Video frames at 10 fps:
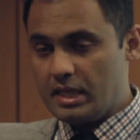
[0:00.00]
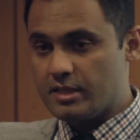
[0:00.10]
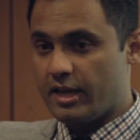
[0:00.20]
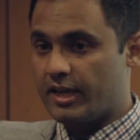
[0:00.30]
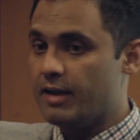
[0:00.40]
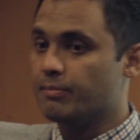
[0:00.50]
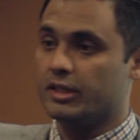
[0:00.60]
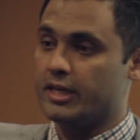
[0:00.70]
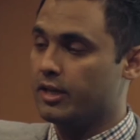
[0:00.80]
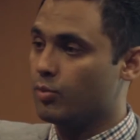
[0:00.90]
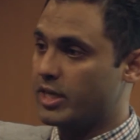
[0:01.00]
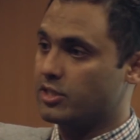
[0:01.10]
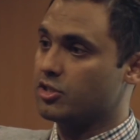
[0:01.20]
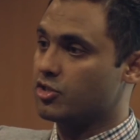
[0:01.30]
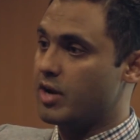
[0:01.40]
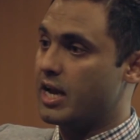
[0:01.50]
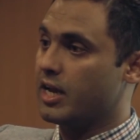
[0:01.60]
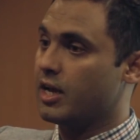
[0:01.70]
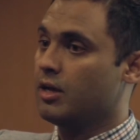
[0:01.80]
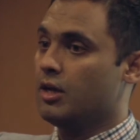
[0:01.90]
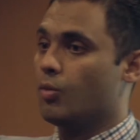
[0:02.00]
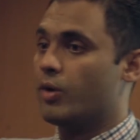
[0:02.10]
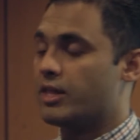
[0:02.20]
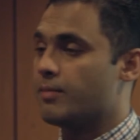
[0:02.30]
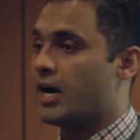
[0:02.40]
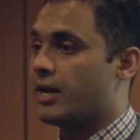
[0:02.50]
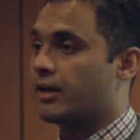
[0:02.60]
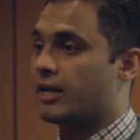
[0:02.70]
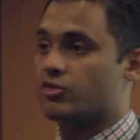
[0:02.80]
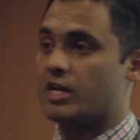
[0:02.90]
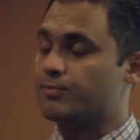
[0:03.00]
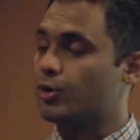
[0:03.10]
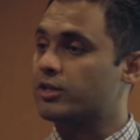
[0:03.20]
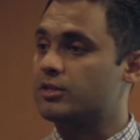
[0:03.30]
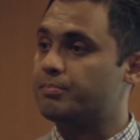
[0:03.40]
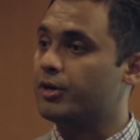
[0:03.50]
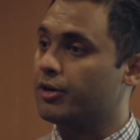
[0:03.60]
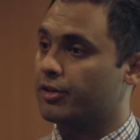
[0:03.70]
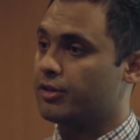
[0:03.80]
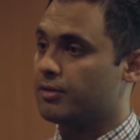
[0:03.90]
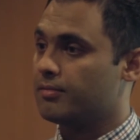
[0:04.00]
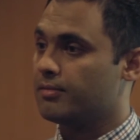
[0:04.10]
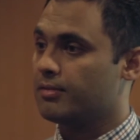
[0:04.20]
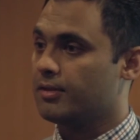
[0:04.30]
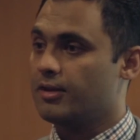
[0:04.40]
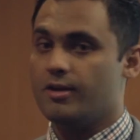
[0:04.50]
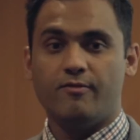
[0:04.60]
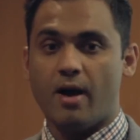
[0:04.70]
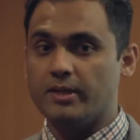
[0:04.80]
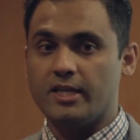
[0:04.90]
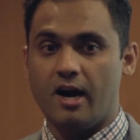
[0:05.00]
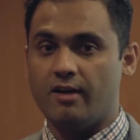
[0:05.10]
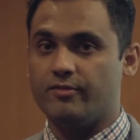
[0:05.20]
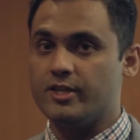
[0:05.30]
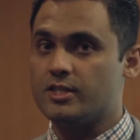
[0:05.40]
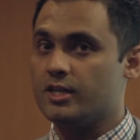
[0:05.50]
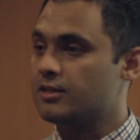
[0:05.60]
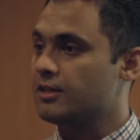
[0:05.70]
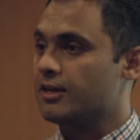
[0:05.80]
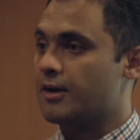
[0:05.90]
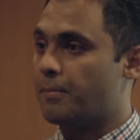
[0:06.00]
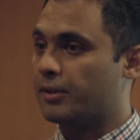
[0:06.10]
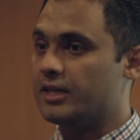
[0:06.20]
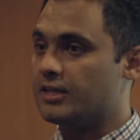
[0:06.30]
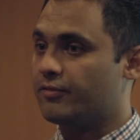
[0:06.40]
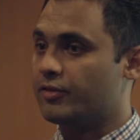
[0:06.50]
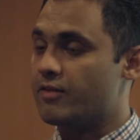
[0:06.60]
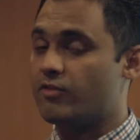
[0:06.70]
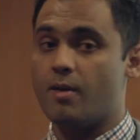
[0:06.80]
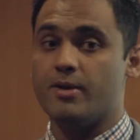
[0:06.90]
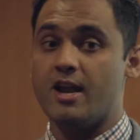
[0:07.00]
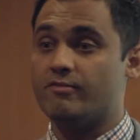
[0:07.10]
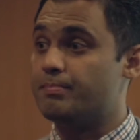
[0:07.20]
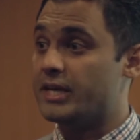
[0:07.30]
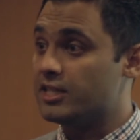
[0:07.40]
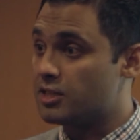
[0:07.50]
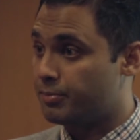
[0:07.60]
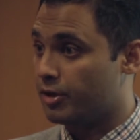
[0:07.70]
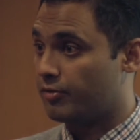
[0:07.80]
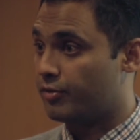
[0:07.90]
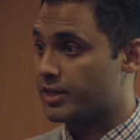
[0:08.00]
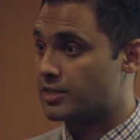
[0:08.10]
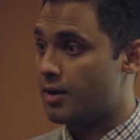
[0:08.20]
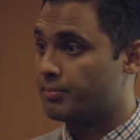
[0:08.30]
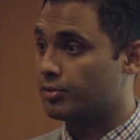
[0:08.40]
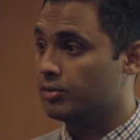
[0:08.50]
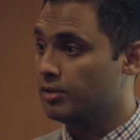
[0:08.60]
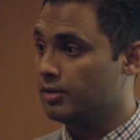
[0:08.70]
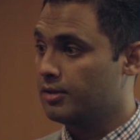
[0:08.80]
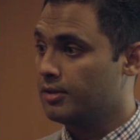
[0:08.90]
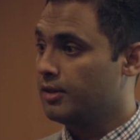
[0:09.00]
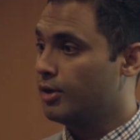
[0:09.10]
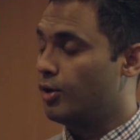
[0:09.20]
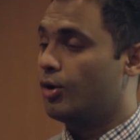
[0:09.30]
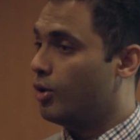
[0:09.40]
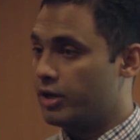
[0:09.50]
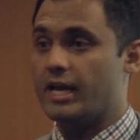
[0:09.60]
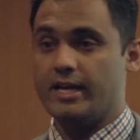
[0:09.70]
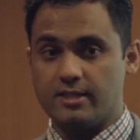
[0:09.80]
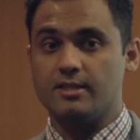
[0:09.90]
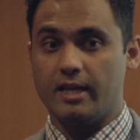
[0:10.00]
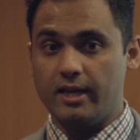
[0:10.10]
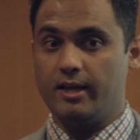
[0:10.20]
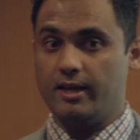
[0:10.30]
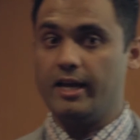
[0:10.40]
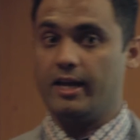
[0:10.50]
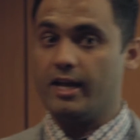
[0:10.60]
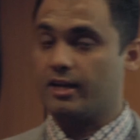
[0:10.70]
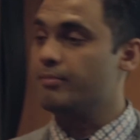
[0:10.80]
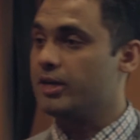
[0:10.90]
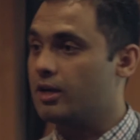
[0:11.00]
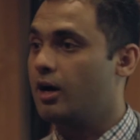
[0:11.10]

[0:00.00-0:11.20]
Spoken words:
say, Kimberley in Western Australia, where they might get transported to Perth. Family can't visit, completely different environment, never been to Perth, for example. It can be